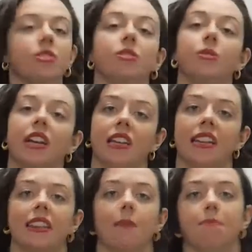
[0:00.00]
2 and
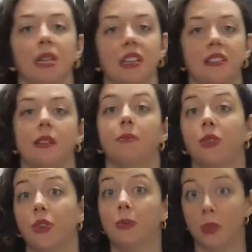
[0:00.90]
let that be
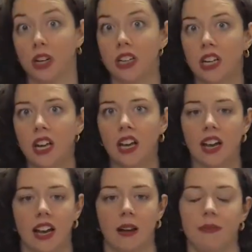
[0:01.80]
some group work.
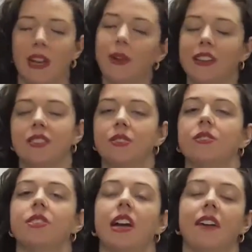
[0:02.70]
That way the
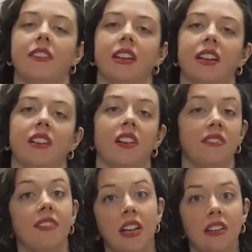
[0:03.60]
students are having a
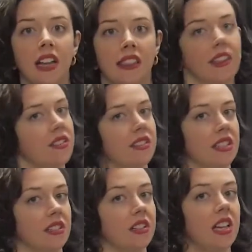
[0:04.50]
lot of fun and they're
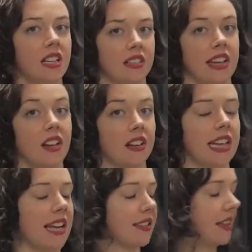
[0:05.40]
still staying on
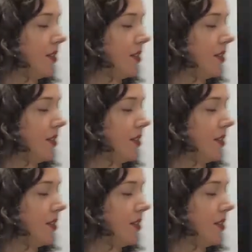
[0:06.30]
task